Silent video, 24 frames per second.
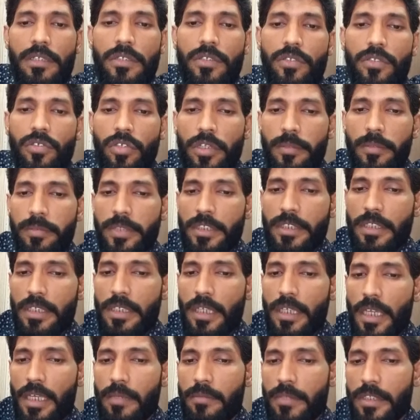To
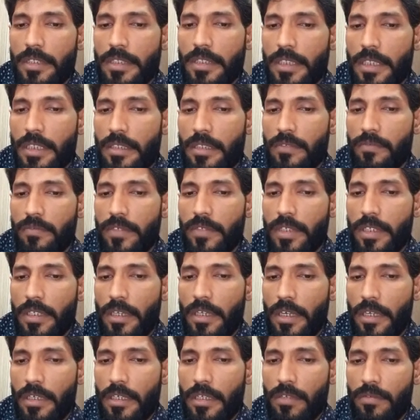represent empty set, we
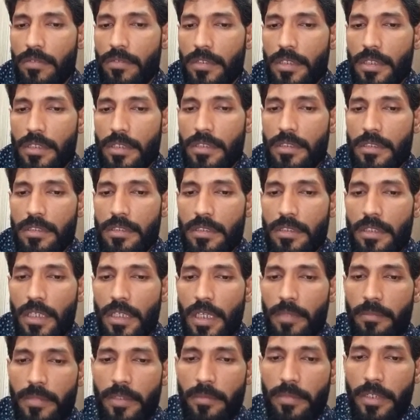write down just
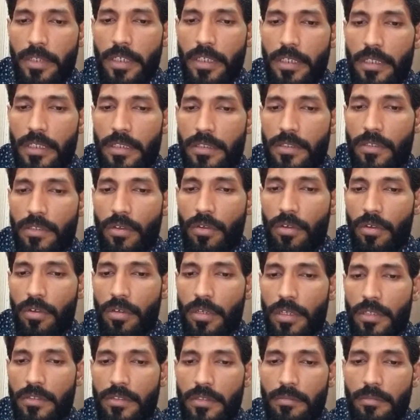empty brackets
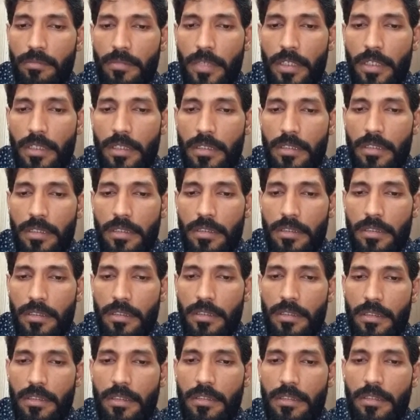or a symbol
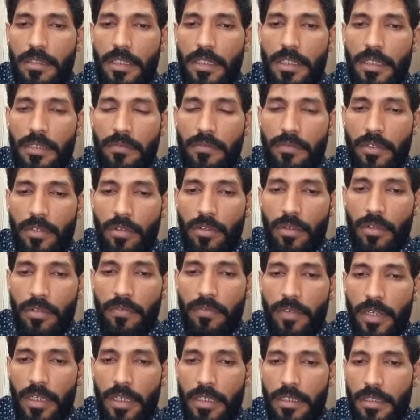that we call
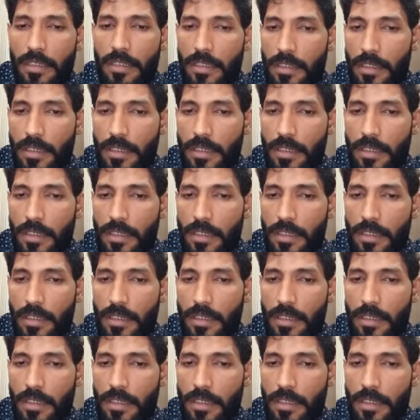phi.